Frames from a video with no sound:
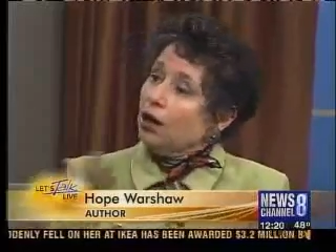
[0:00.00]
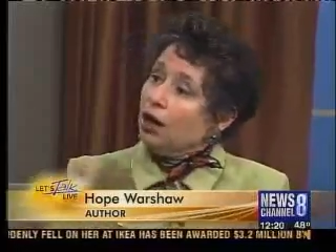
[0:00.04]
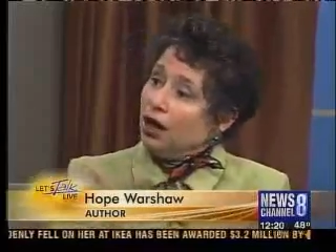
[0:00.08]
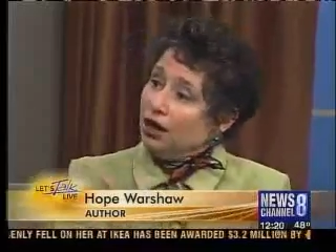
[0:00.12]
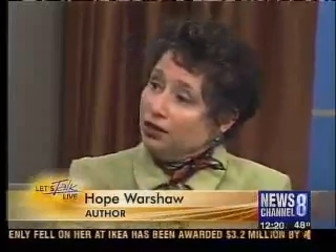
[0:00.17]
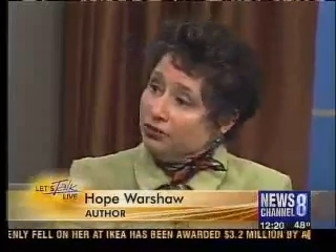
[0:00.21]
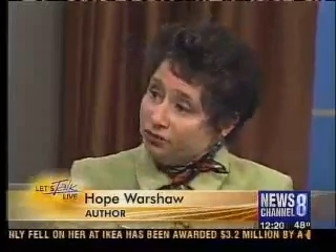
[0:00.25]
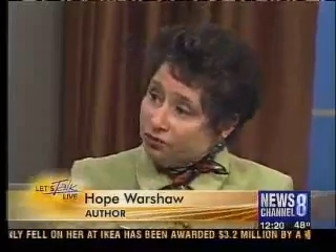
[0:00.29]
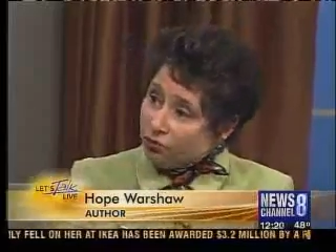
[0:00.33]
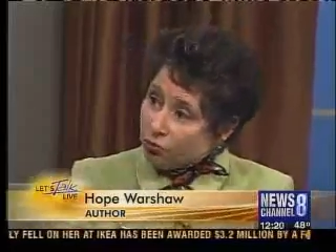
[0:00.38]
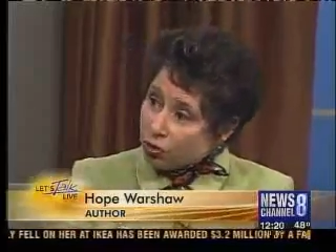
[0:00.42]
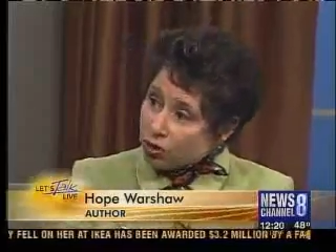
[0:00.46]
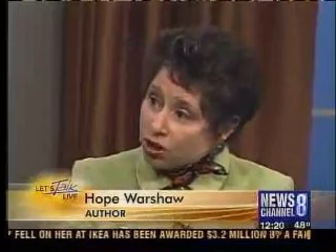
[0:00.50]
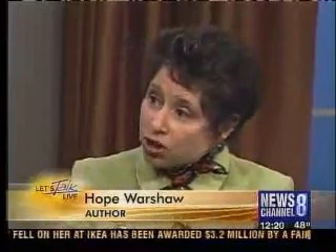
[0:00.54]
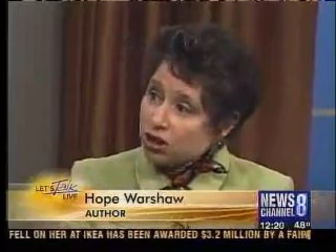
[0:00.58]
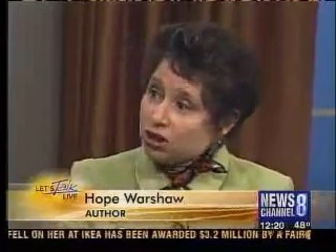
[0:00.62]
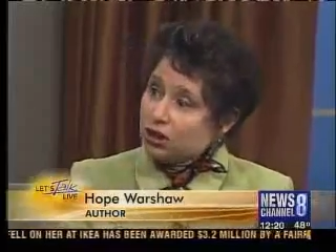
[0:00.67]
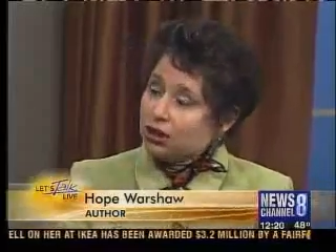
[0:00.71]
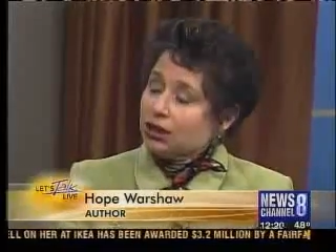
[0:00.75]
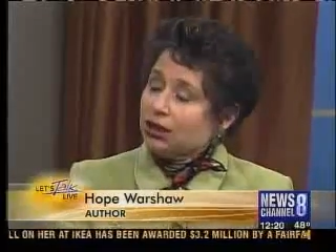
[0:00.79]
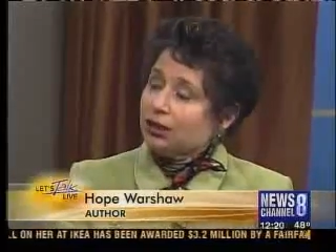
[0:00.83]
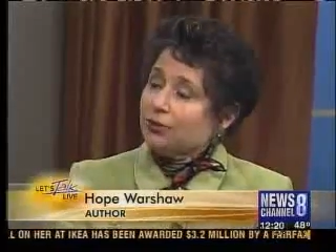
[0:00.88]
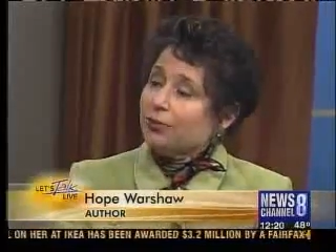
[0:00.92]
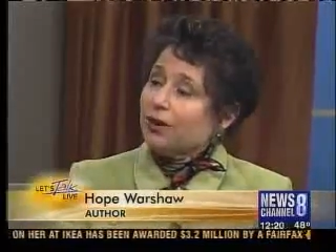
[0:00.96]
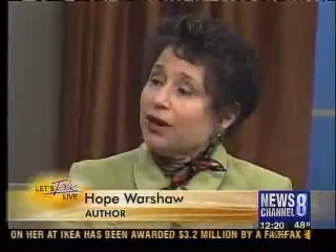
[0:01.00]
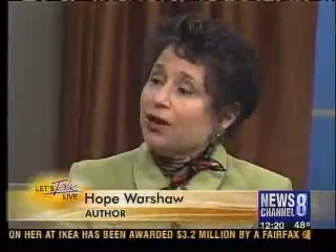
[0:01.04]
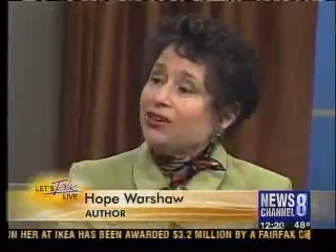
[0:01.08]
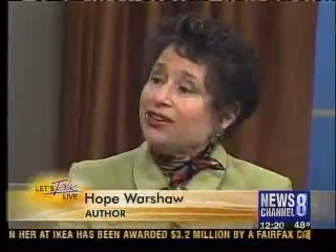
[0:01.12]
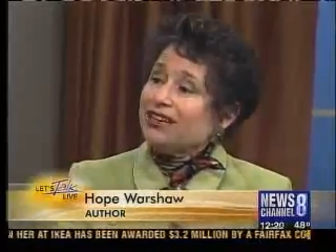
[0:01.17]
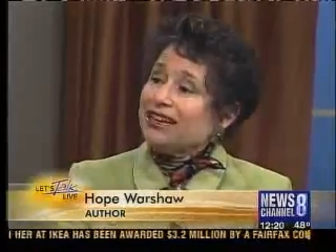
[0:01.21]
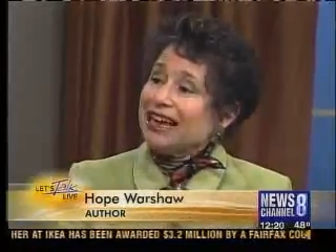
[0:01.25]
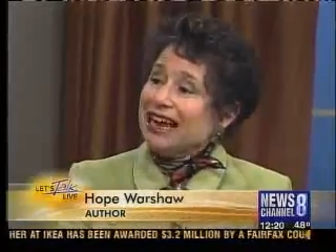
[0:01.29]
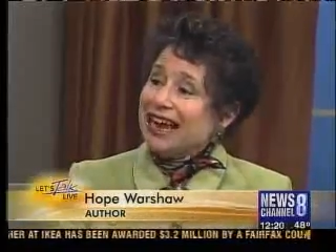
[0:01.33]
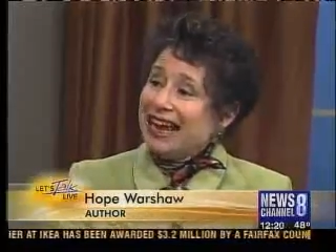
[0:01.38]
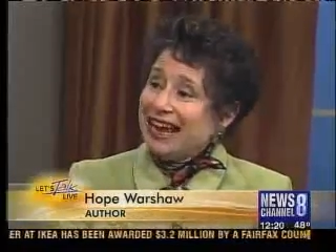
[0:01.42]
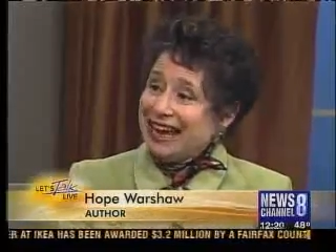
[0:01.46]
Unfortunately,
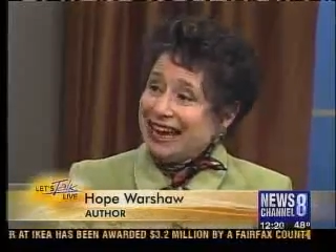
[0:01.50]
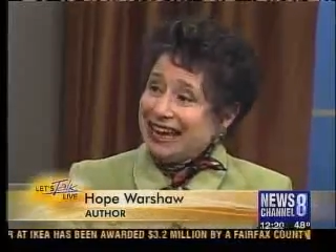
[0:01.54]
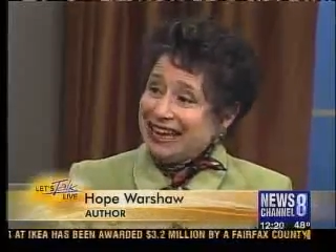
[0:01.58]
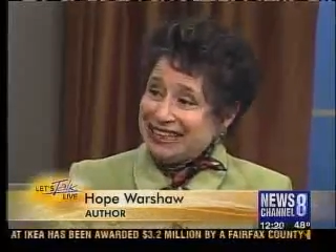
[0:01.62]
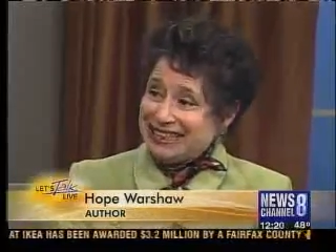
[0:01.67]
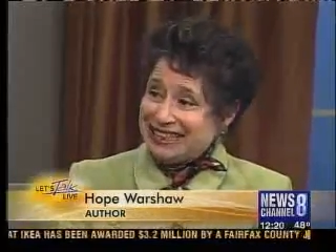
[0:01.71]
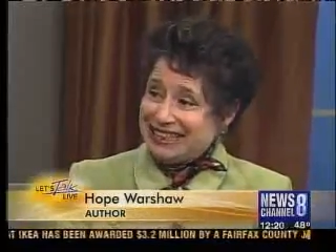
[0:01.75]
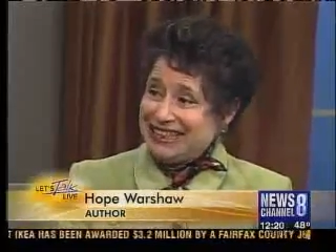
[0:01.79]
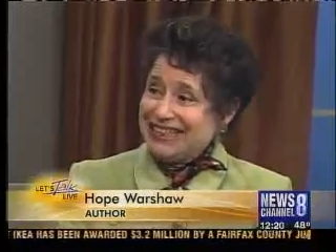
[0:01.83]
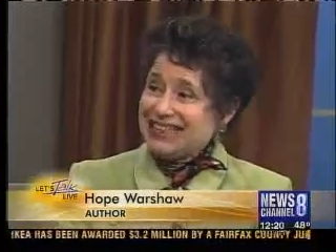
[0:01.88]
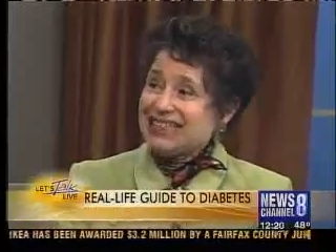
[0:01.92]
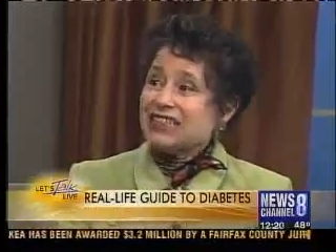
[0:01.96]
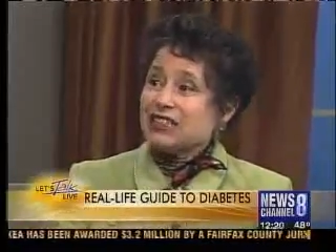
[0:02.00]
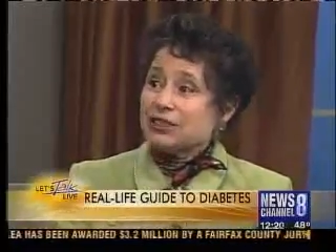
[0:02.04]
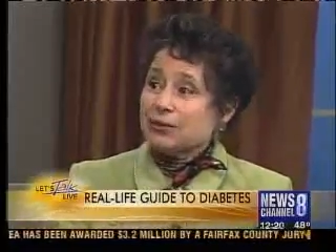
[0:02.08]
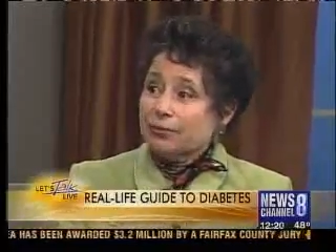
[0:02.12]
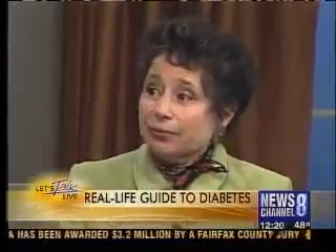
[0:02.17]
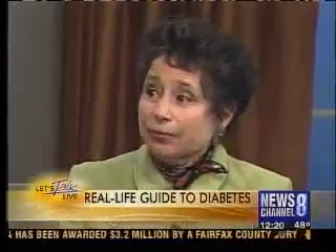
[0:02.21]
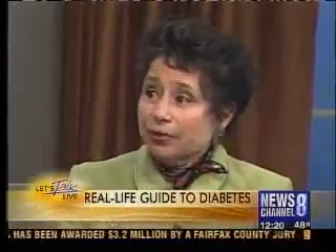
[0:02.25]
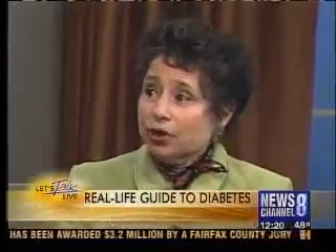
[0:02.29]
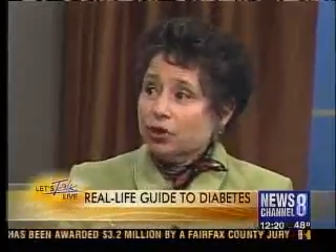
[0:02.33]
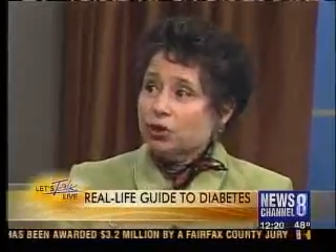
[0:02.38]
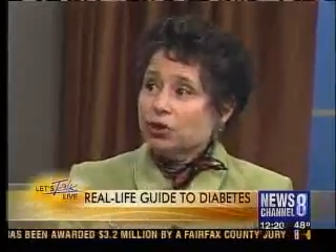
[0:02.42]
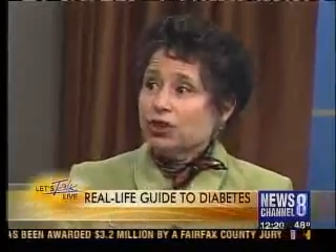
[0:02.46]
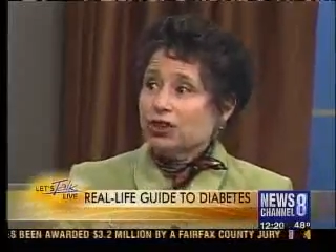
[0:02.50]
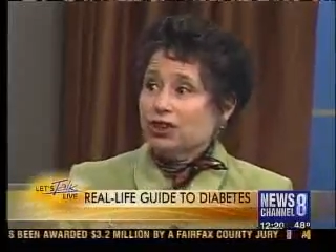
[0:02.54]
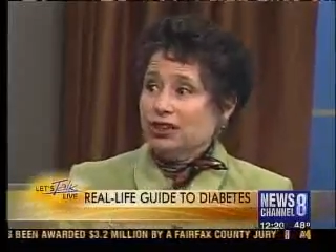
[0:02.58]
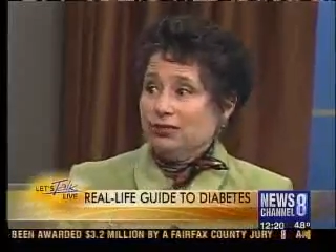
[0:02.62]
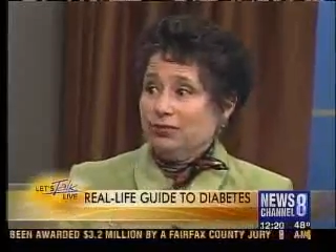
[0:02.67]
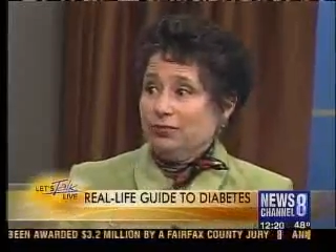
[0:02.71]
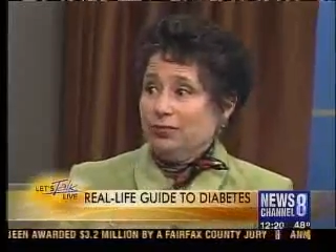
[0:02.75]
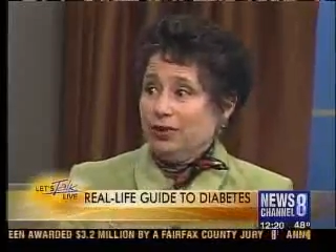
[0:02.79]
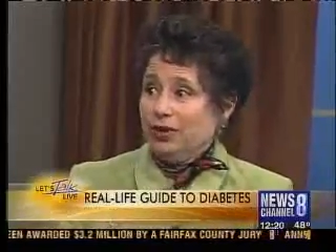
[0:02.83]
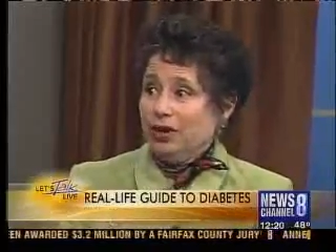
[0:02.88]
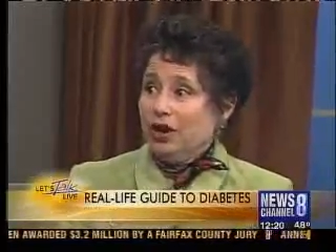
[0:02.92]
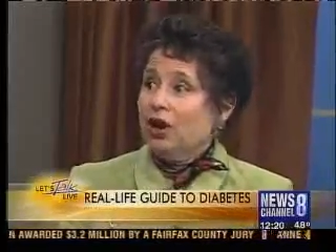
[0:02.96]
about 6
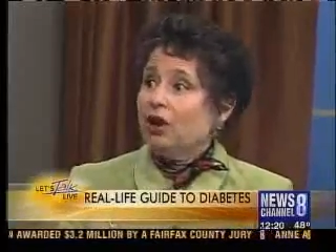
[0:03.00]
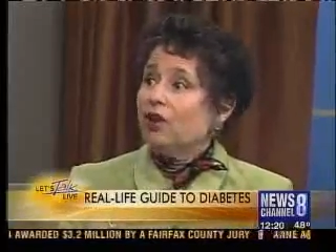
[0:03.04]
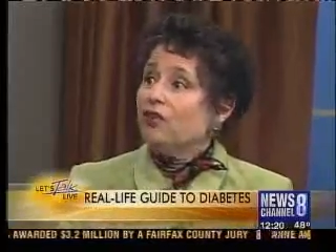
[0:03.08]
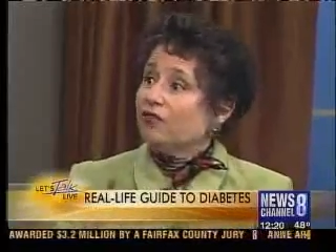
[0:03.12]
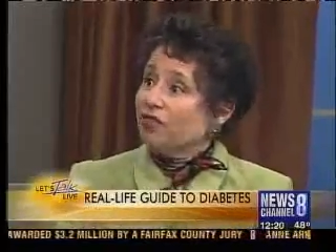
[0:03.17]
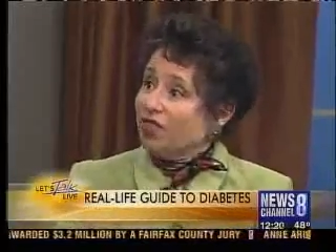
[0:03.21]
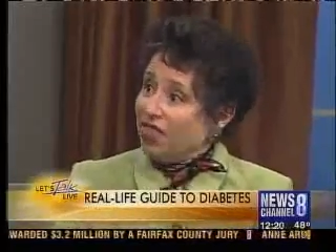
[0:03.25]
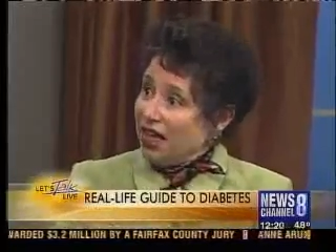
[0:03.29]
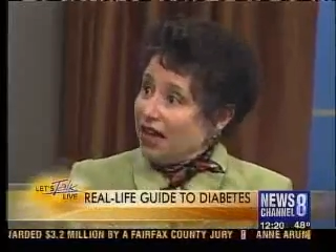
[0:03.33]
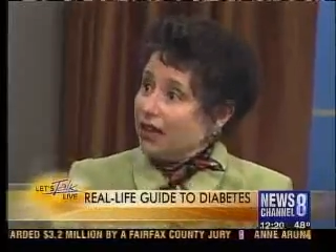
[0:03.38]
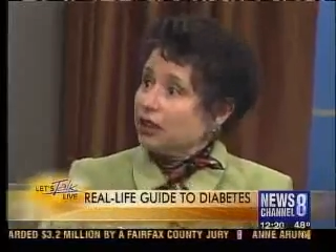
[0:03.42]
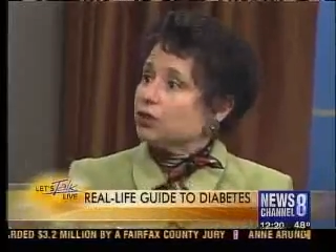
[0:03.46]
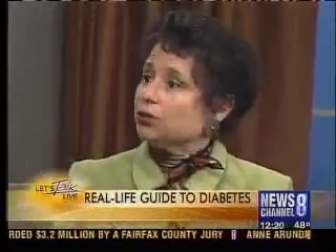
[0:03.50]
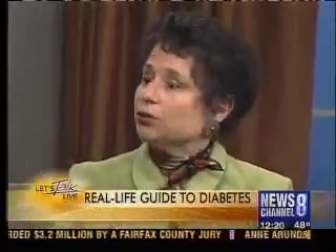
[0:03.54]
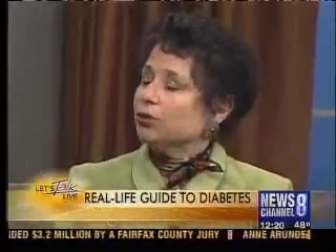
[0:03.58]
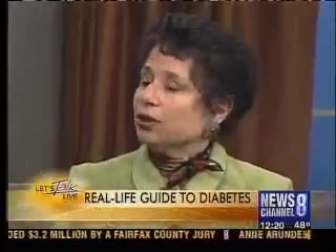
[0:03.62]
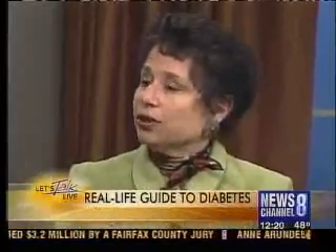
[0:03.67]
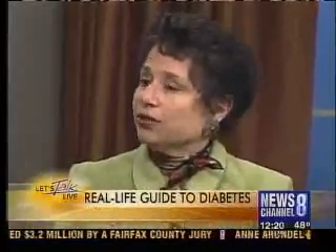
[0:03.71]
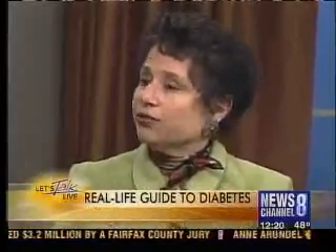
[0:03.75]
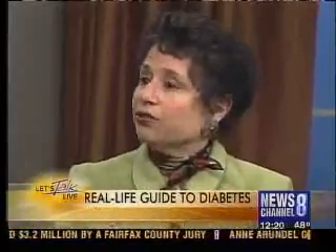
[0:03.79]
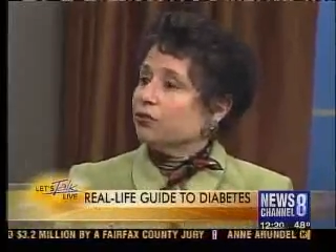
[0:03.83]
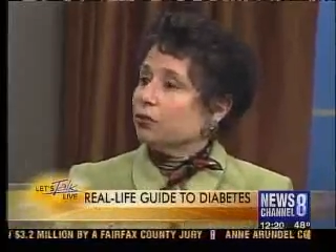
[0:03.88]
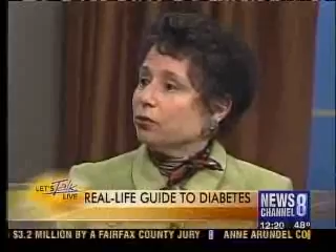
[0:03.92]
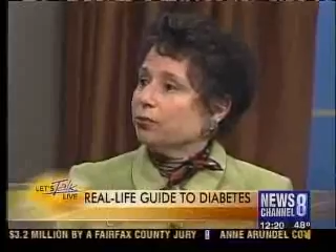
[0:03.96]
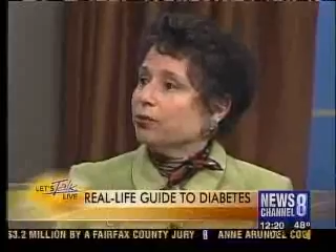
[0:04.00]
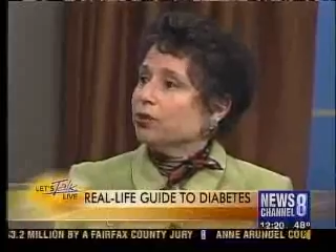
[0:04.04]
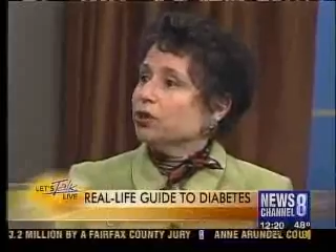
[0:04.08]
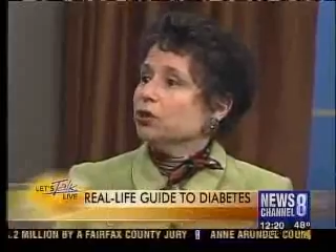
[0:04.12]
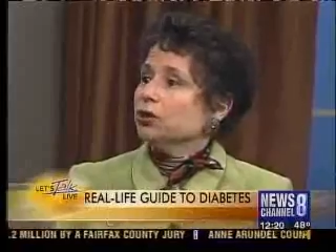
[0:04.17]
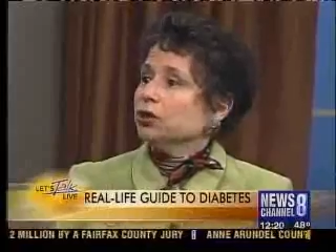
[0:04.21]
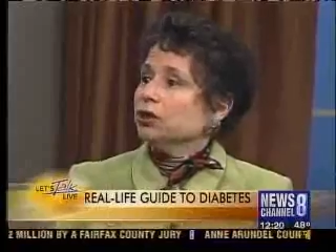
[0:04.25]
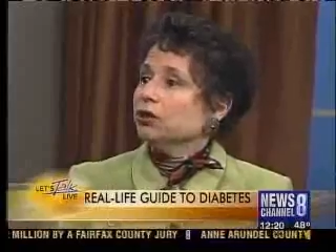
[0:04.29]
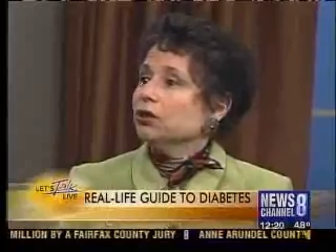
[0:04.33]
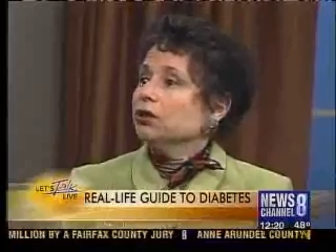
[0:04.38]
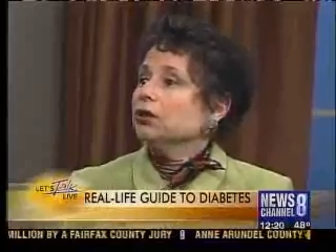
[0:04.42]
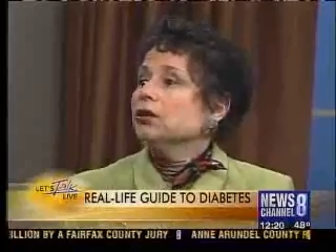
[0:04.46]
million of that 24
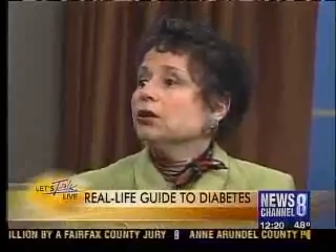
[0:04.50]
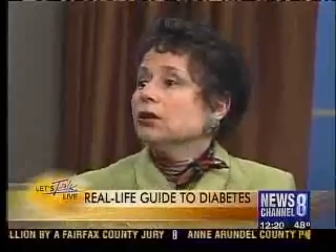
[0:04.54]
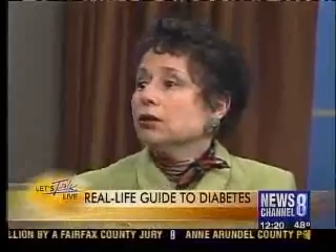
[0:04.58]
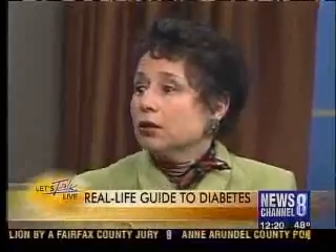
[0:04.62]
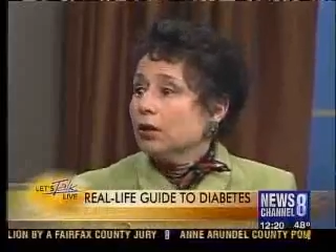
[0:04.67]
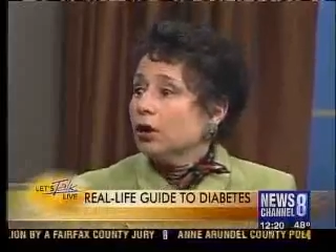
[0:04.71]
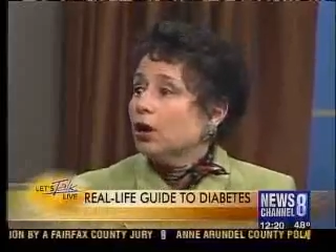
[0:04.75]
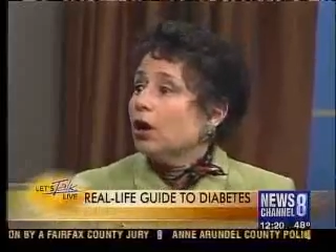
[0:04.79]
million